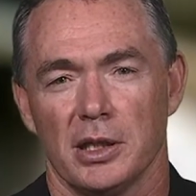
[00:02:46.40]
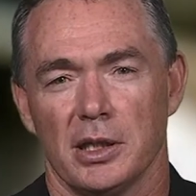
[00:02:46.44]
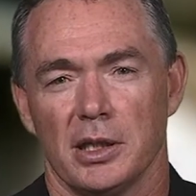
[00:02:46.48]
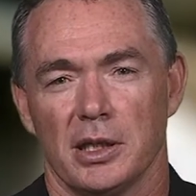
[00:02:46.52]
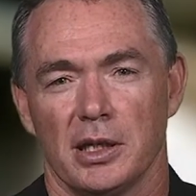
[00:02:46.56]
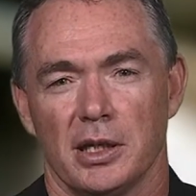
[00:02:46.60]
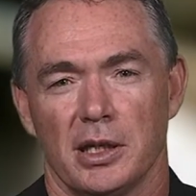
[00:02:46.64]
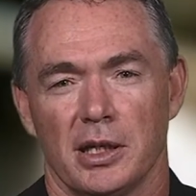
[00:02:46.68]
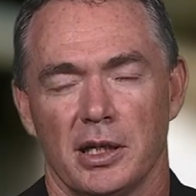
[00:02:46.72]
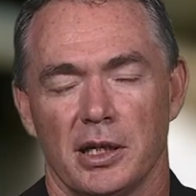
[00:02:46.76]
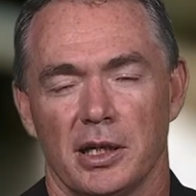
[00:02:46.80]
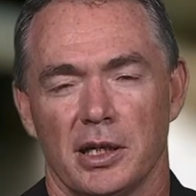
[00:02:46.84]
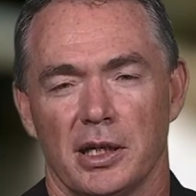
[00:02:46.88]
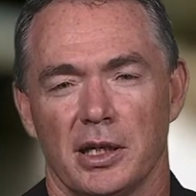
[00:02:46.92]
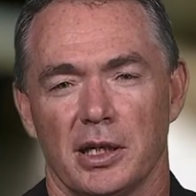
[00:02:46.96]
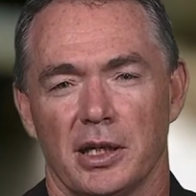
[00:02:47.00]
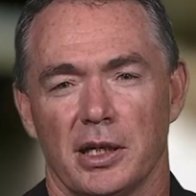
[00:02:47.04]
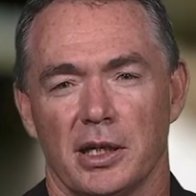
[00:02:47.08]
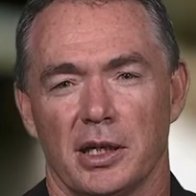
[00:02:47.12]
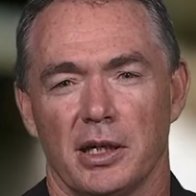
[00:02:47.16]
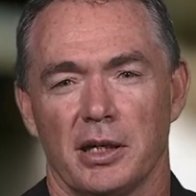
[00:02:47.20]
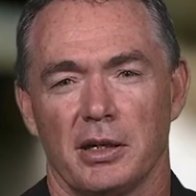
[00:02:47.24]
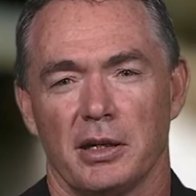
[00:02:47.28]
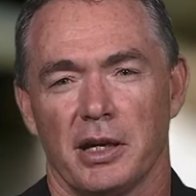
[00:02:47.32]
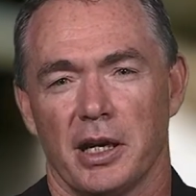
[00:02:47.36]

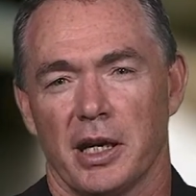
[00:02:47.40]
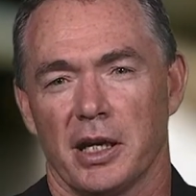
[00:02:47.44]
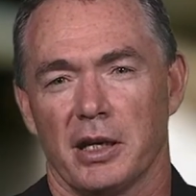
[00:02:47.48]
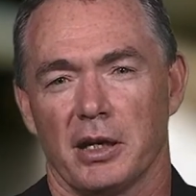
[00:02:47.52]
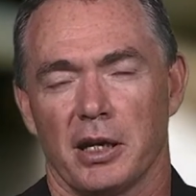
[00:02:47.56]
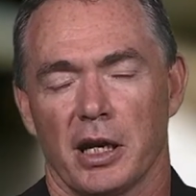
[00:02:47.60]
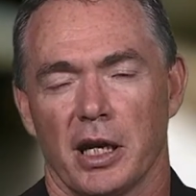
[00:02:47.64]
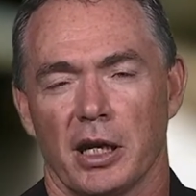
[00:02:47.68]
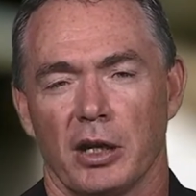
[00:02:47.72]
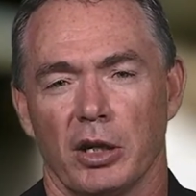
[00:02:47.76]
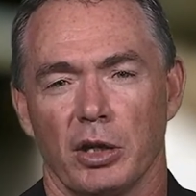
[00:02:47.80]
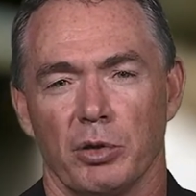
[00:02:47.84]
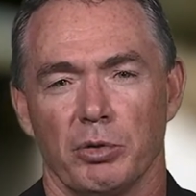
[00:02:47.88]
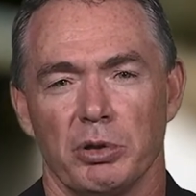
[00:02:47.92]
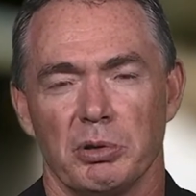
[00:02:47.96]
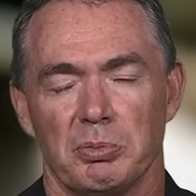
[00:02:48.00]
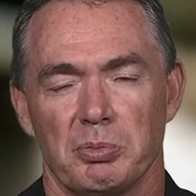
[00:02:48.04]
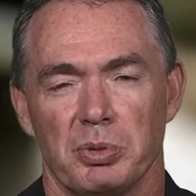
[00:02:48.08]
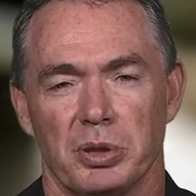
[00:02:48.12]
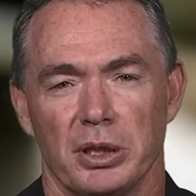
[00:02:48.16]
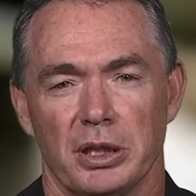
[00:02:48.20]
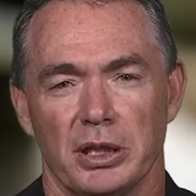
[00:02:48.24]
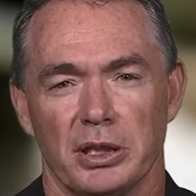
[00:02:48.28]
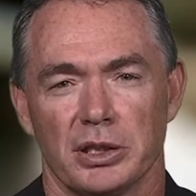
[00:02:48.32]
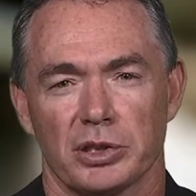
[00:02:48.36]
uh, and and Lewis
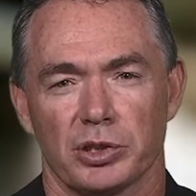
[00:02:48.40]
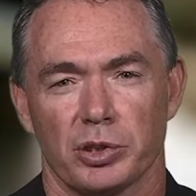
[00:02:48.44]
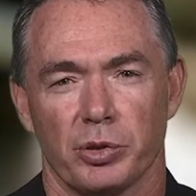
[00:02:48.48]
Pierce,